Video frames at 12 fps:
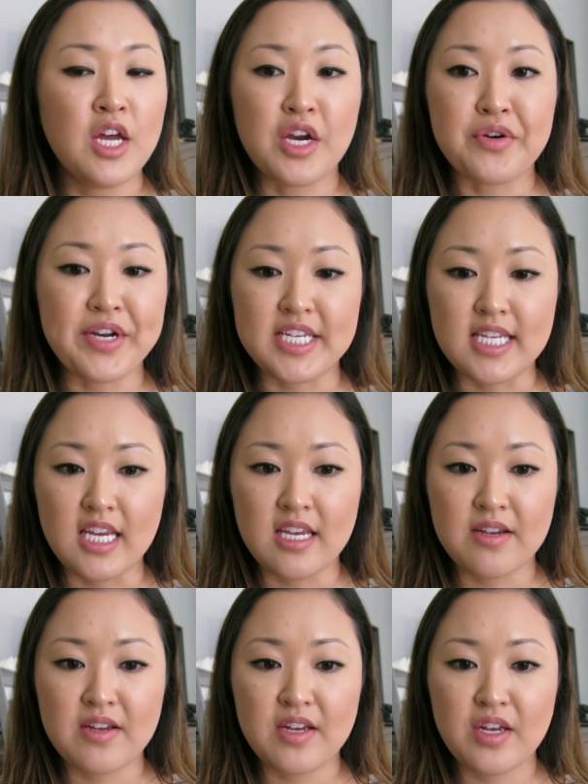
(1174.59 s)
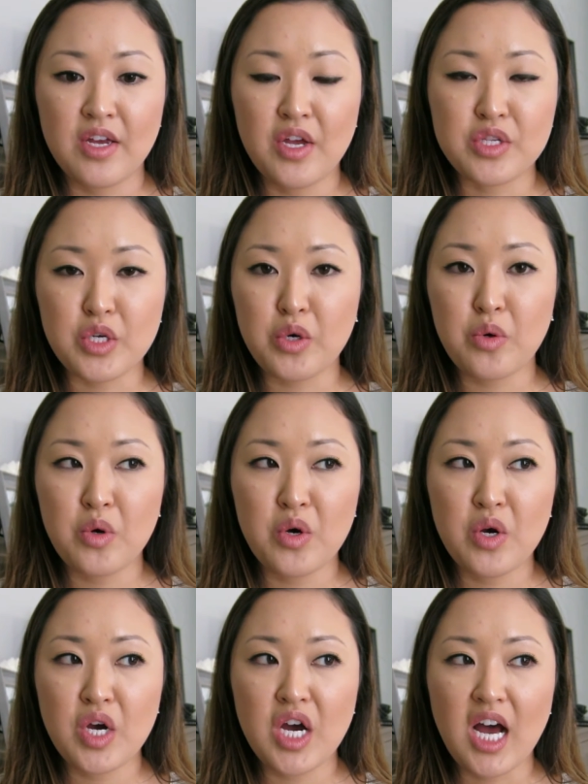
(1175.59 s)
Crazy. So
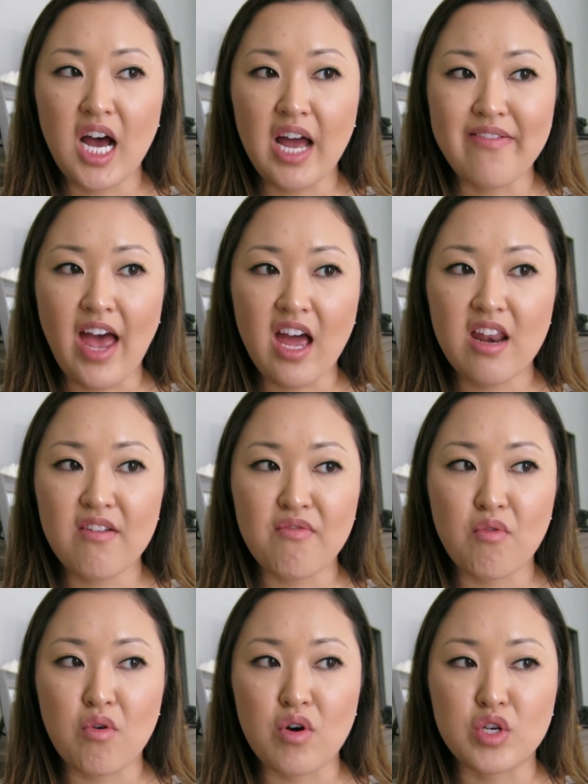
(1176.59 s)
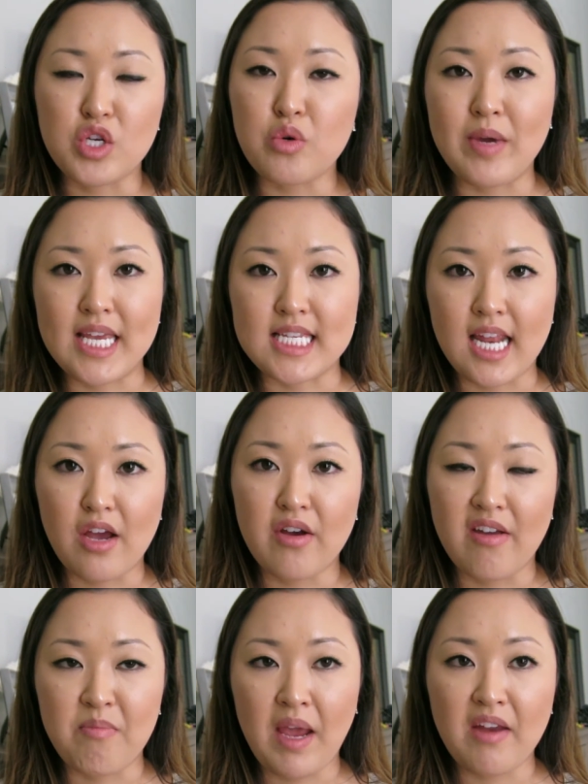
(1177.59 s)
I've had it for 2 weeks now.
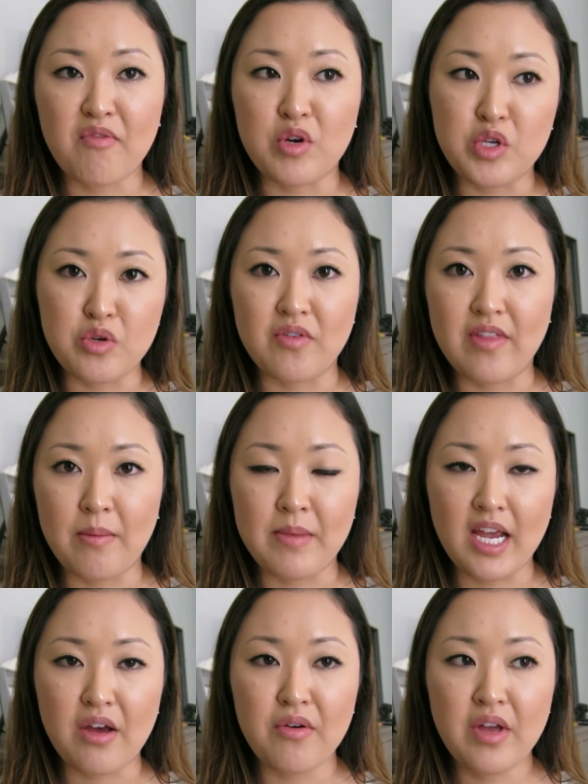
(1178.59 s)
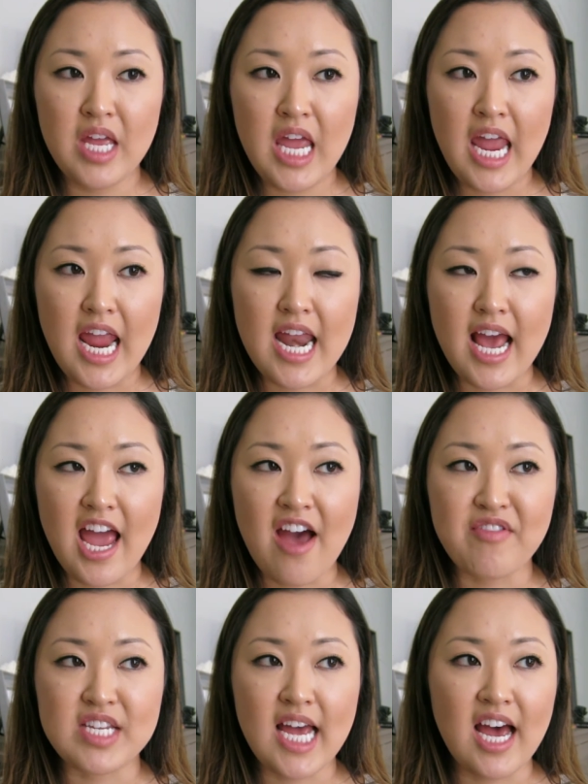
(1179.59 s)
I've paid for 2 of them now, and I
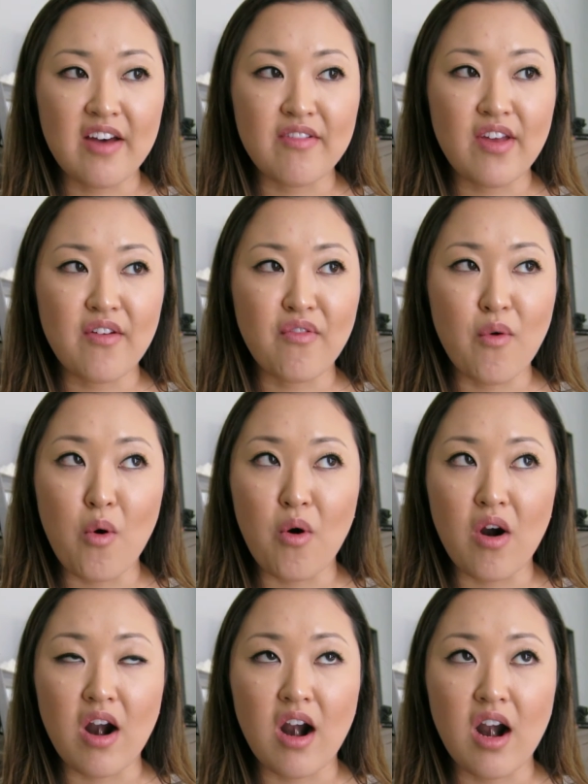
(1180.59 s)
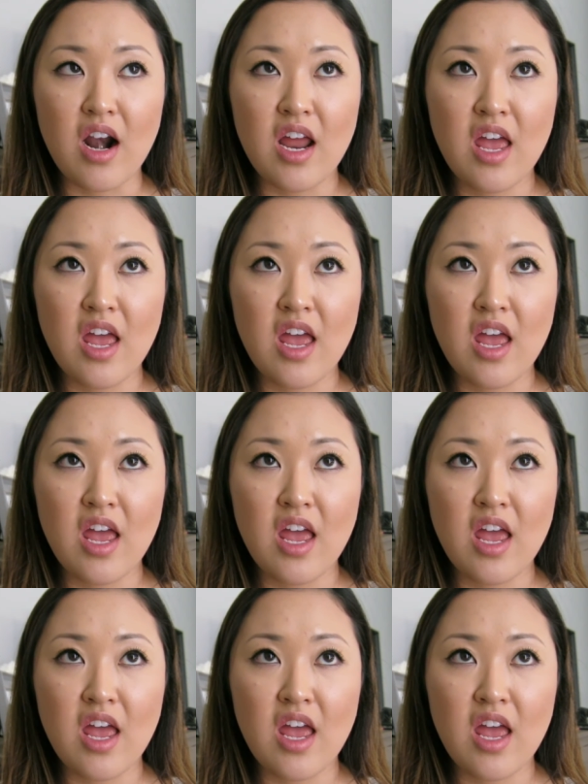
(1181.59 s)
have to have it for